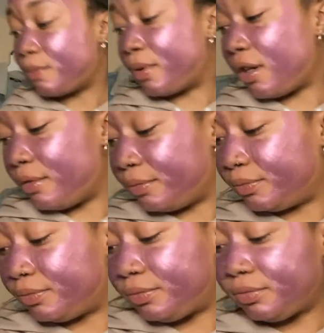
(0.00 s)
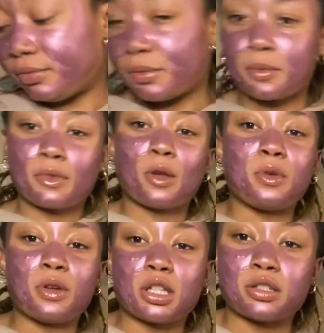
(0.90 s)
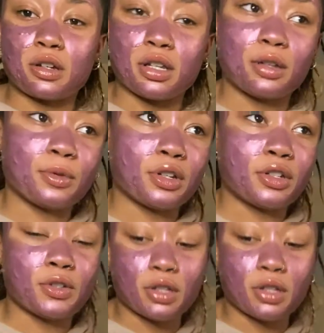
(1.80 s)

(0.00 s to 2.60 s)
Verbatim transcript: But we'll get started. We're gonna do